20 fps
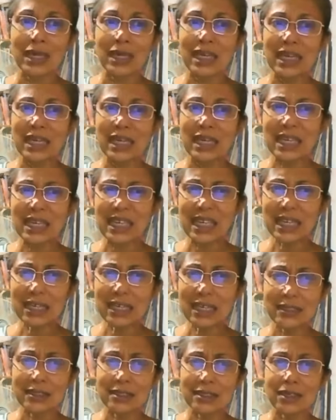He
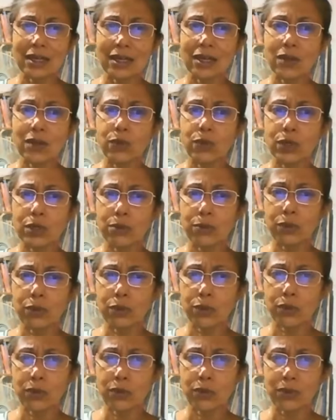eats a worm
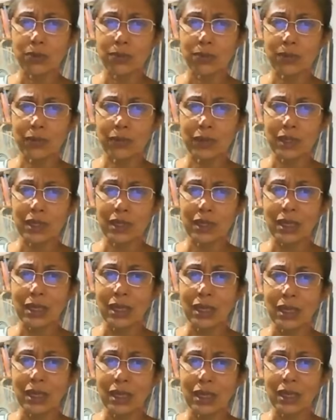roe,
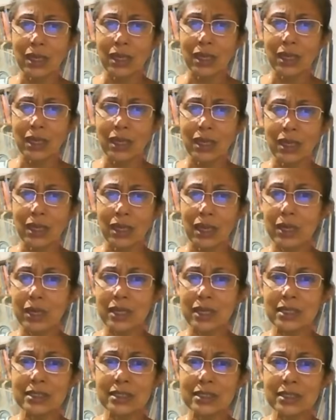and her
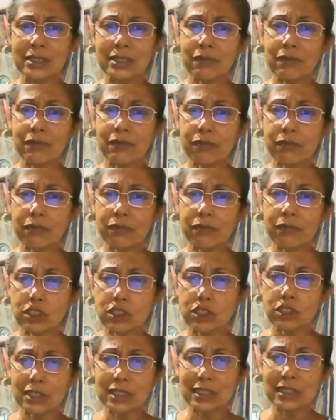surprise and even
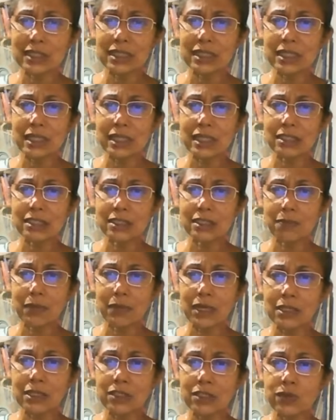revulsion is indicated
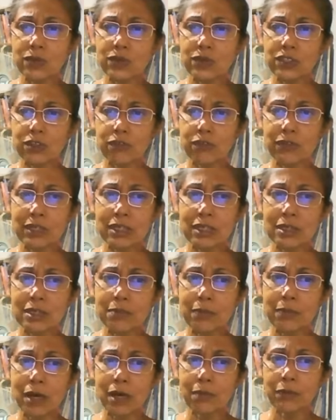by the use of a
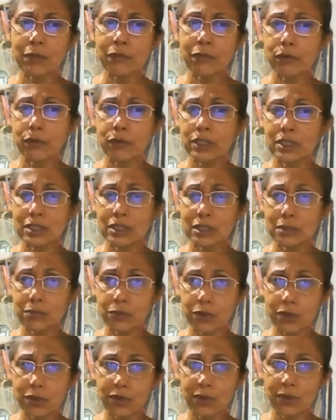comma before the term
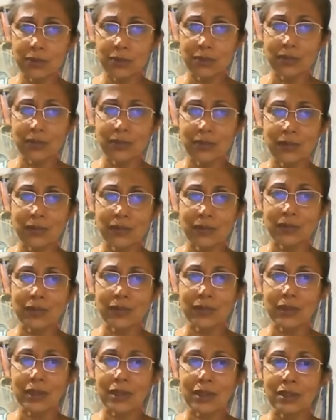roe.
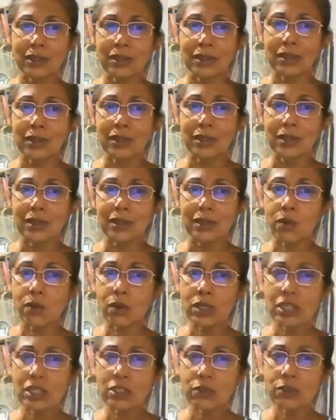
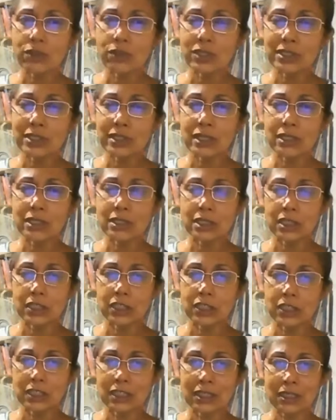According to Christian
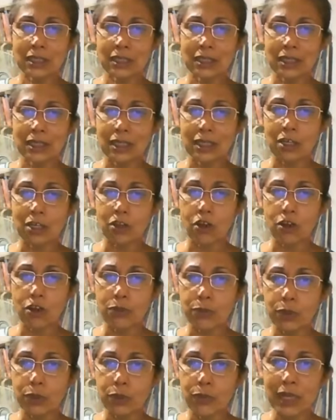teaching,
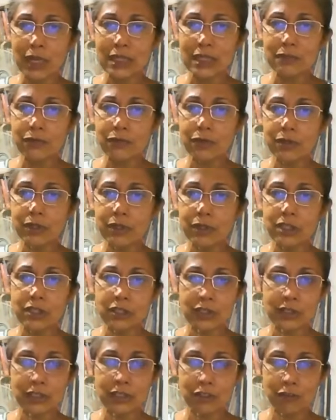God provides for
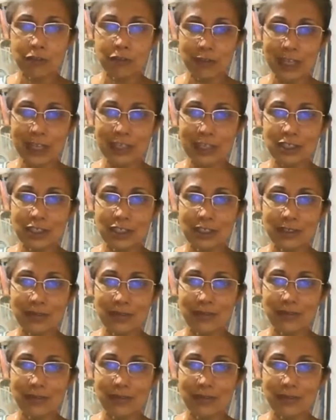creatures of nature.